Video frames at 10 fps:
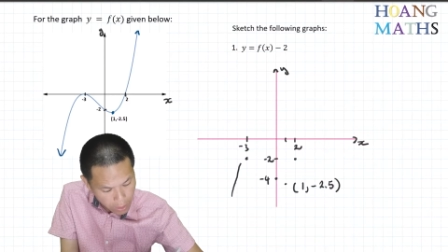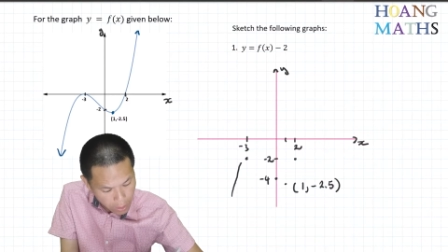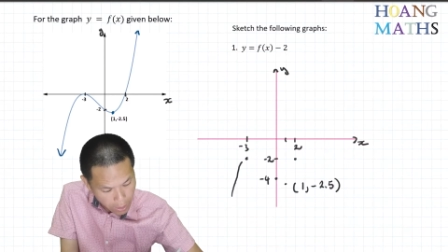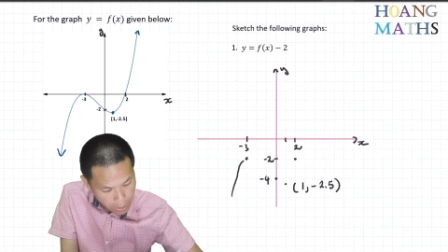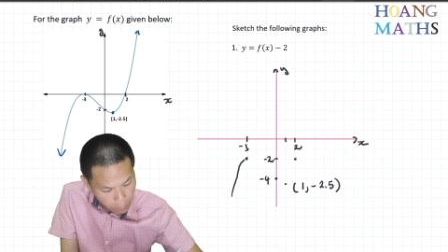
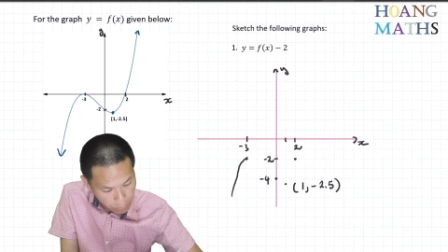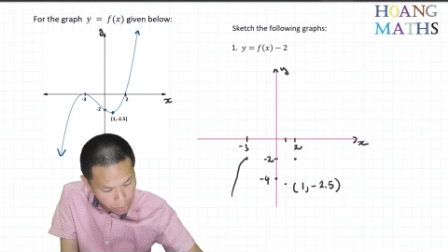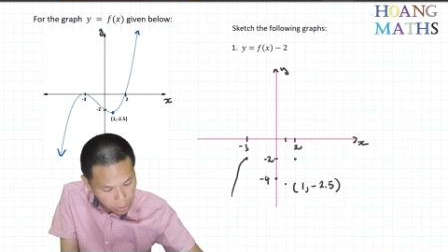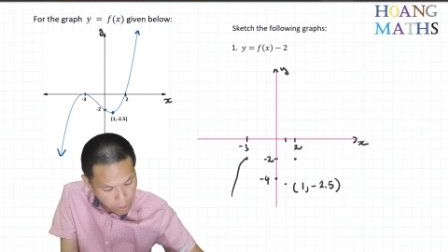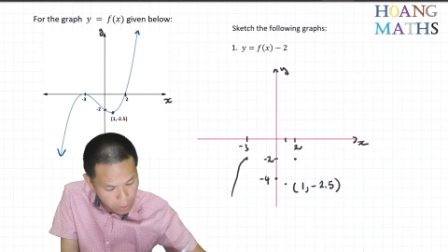and then we
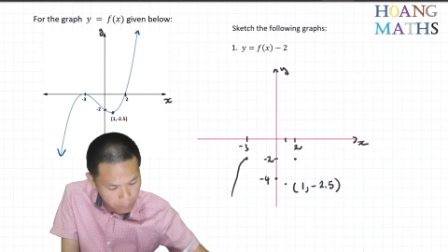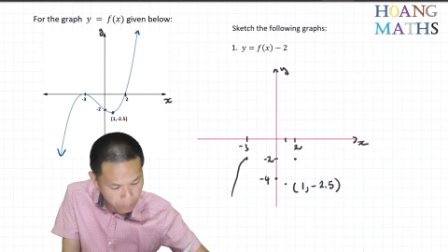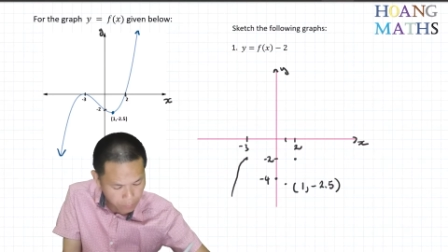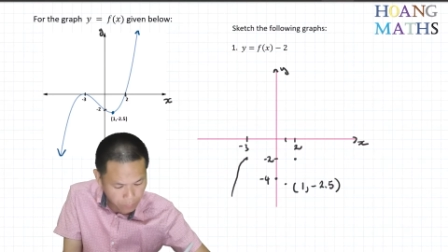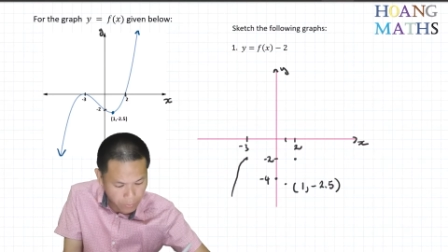turn,
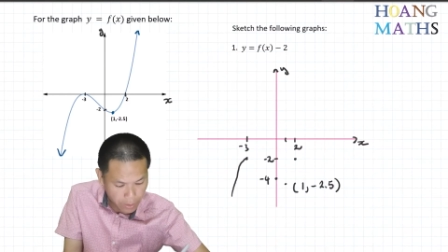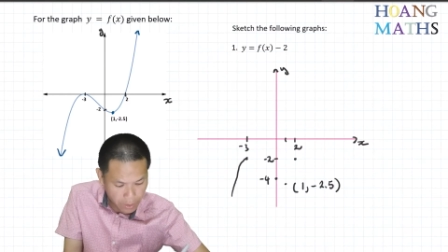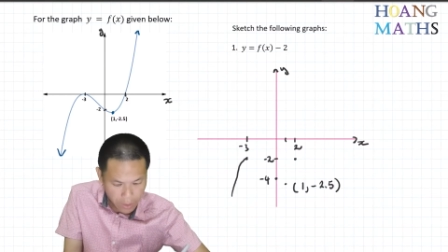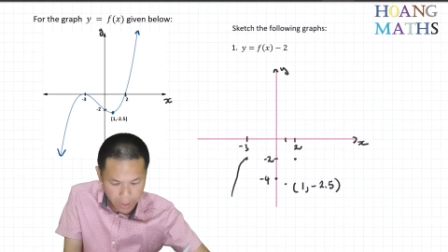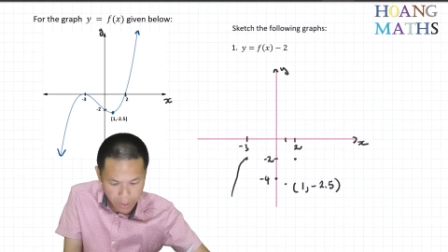
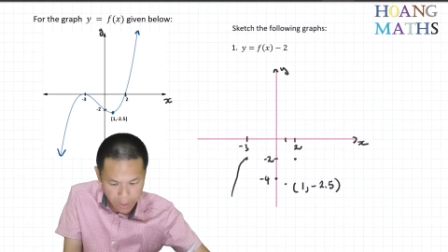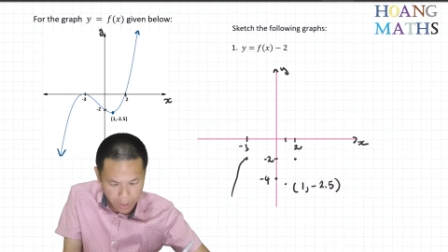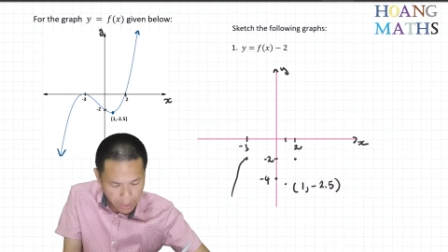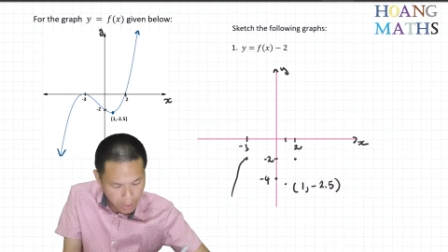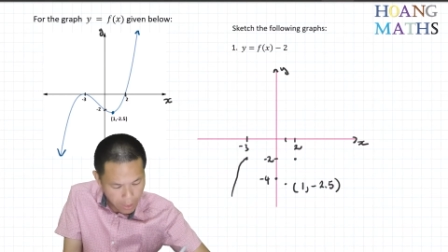
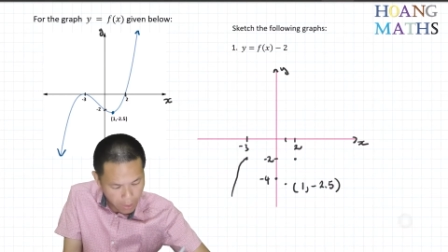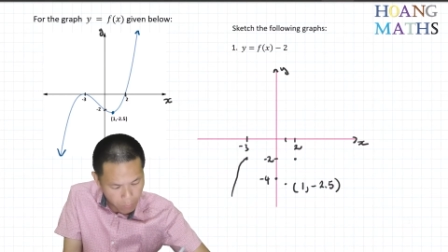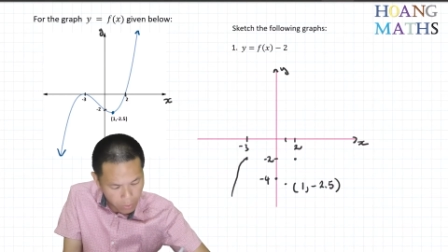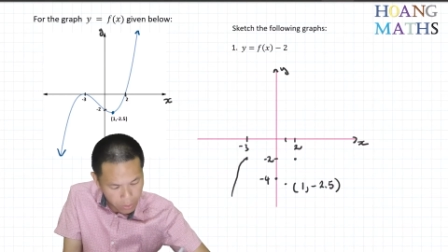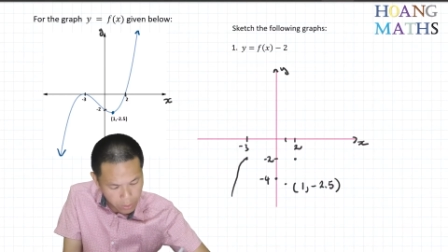and then
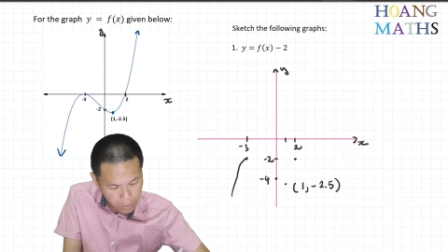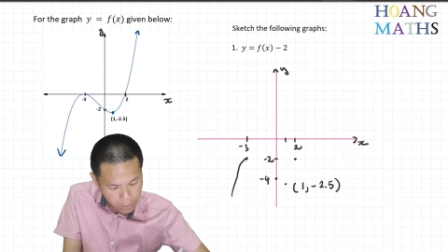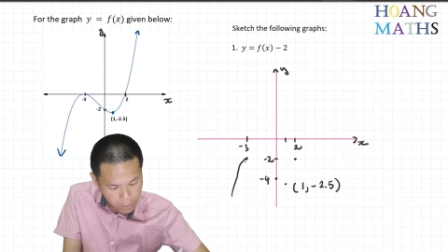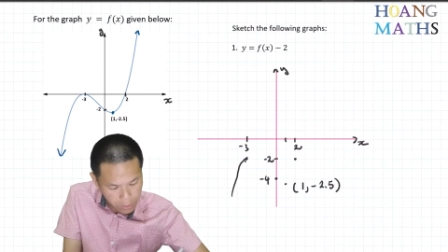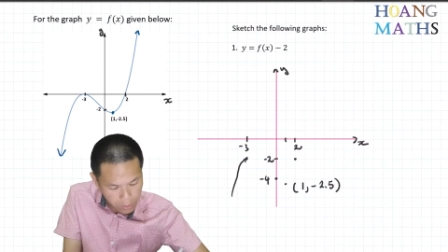we
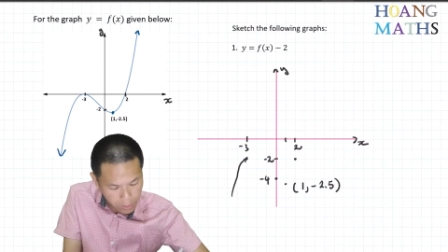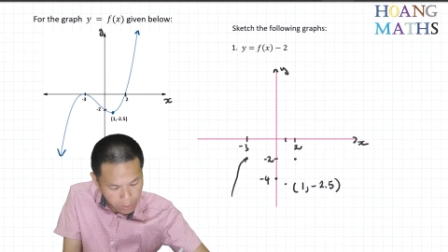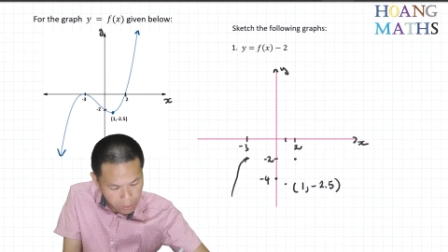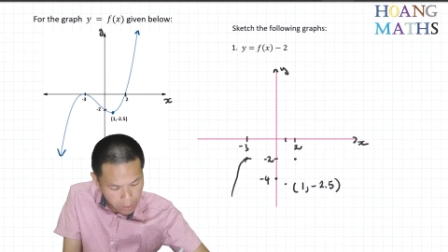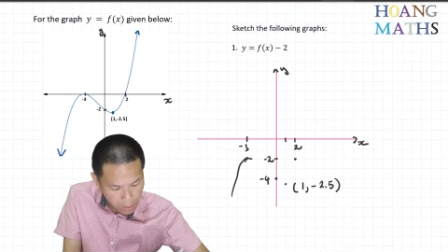
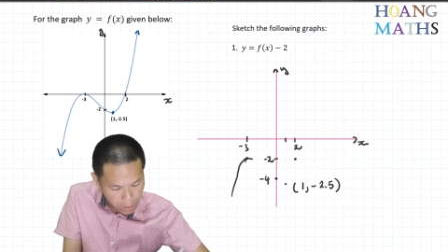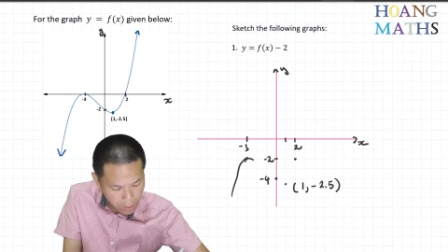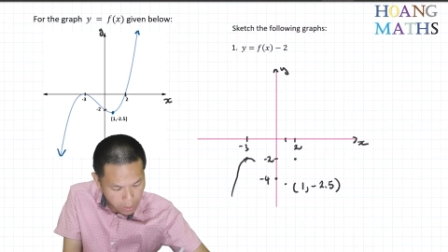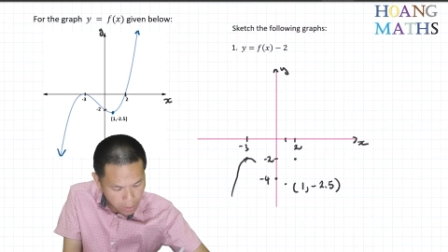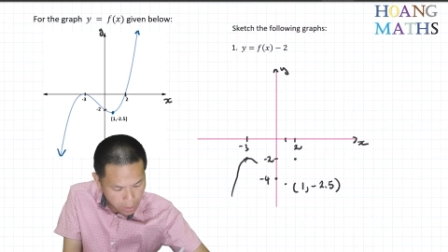turn
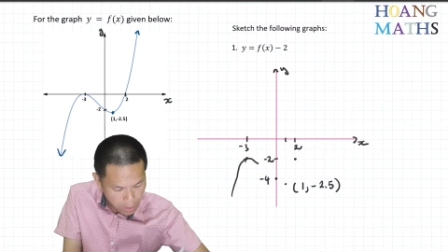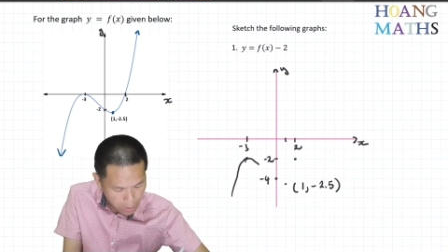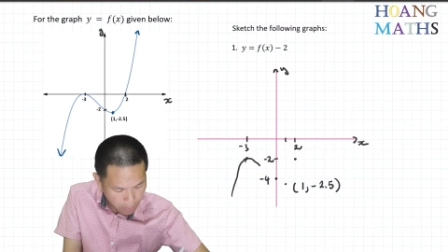here,